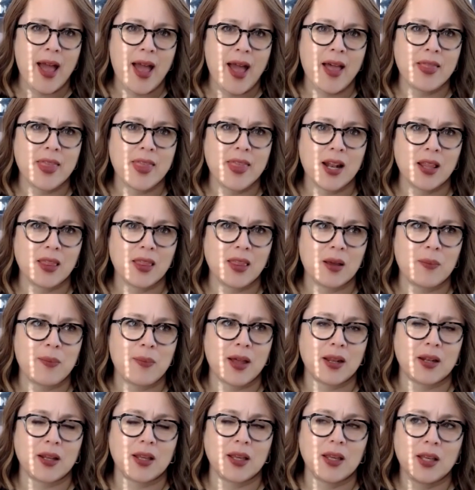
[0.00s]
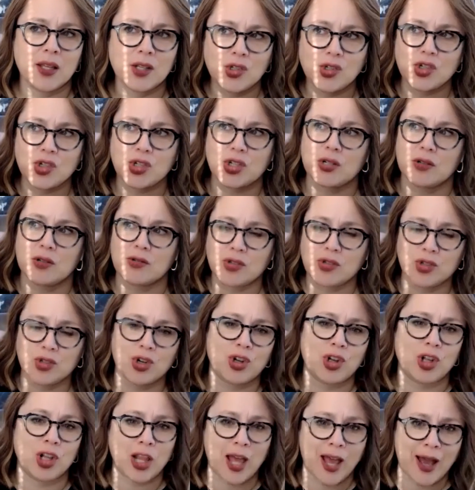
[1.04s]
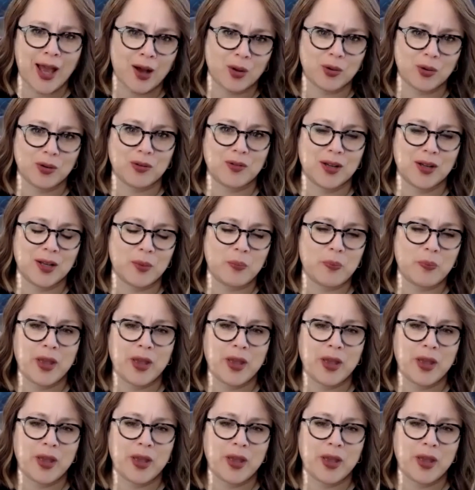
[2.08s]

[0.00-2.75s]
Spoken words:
And then I think about each circle out, right?